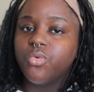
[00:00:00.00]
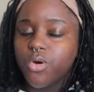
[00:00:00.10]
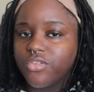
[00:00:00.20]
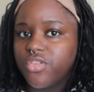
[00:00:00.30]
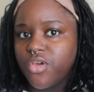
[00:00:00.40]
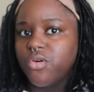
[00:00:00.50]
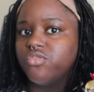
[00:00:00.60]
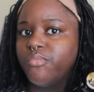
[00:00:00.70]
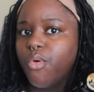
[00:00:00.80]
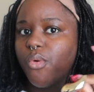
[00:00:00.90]
towards
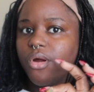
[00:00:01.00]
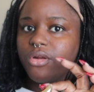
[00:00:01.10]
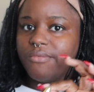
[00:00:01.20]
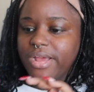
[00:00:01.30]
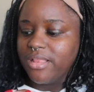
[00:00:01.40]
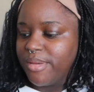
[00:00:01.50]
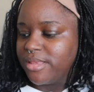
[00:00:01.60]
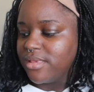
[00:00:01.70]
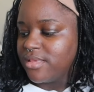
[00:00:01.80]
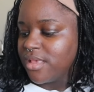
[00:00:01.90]
those more on a regular
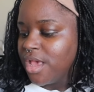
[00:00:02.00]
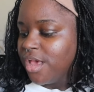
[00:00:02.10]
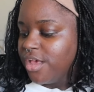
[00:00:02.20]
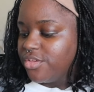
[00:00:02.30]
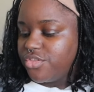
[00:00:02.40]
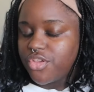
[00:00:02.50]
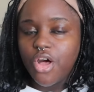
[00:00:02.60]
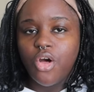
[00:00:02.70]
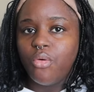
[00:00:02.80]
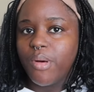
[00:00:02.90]
basis.
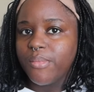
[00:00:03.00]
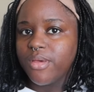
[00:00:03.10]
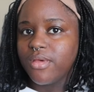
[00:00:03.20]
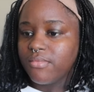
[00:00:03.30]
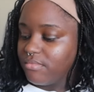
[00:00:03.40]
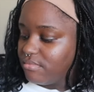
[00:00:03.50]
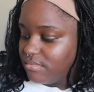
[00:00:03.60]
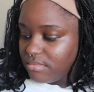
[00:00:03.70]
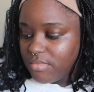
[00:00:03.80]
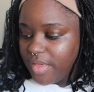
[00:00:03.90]
So, mama,
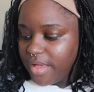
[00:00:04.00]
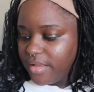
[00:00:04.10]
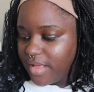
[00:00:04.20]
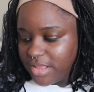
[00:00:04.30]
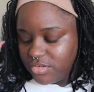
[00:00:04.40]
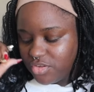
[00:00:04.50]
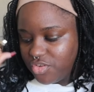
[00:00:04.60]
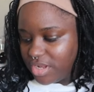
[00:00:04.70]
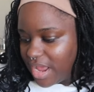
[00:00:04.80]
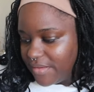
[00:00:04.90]
yeah, I told her
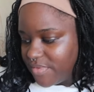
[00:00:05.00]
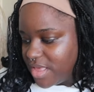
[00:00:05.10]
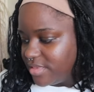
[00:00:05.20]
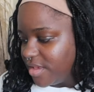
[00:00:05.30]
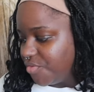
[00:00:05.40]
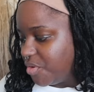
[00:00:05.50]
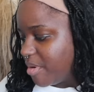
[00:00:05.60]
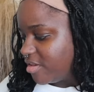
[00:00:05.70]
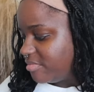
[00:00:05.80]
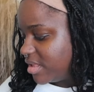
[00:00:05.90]
she could have these if she
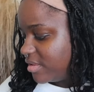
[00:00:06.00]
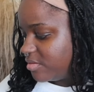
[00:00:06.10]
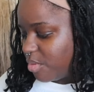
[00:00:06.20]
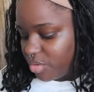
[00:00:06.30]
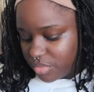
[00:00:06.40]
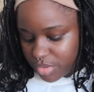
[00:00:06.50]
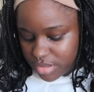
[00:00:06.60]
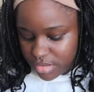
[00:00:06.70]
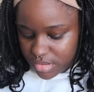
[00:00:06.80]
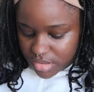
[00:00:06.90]
buys me those smaller
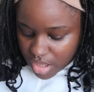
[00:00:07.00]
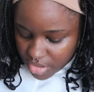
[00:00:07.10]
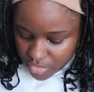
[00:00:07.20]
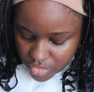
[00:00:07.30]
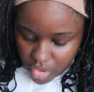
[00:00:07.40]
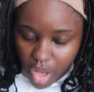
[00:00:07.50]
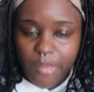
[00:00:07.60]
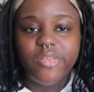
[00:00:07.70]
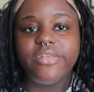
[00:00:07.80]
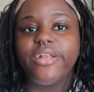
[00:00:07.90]
ones. So
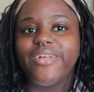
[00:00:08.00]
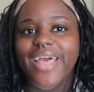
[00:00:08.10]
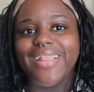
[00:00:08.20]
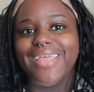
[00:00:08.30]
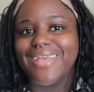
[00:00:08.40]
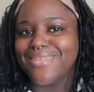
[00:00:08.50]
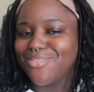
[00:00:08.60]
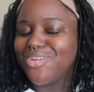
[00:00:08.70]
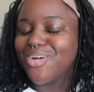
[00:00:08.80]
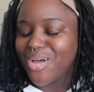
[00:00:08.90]
I'm gonna send her that link so
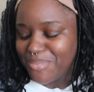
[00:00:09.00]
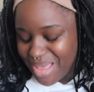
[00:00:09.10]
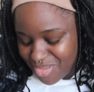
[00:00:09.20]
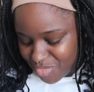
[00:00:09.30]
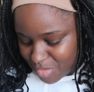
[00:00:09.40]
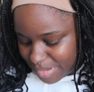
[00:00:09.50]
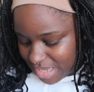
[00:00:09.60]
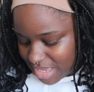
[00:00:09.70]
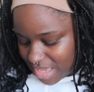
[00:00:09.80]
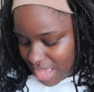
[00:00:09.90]
she can go ahead and buy those for
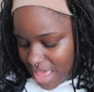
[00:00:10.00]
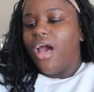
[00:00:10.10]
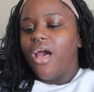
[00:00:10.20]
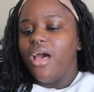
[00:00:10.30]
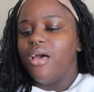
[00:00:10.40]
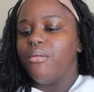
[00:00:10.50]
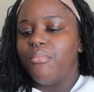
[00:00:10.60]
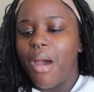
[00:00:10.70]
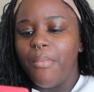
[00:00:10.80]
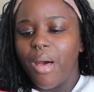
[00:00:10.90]
me.
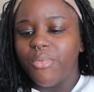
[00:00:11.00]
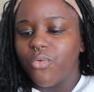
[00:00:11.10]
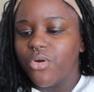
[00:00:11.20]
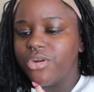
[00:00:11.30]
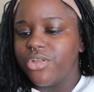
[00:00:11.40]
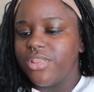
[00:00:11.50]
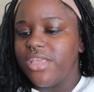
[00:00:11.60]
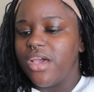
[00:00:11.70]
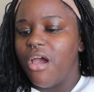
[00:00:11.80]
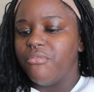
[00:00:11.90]
My mama ordered
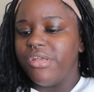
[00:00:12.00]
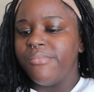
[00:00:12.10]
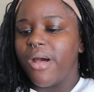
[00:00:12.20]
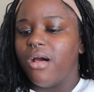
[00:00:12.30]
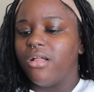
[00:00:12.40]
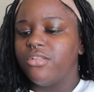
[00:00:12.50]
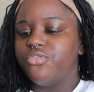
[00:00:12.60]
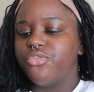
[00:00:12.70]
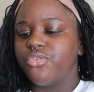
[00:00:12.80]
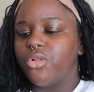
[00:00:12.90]
the Harim Al
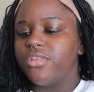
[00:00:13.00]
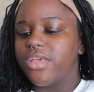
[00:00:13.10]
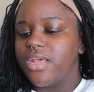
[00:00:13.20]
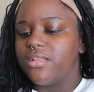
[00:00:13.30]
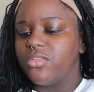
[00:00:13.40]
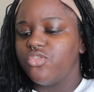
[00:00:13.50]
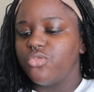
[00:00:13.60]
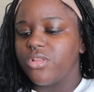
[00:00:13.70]
Sultan,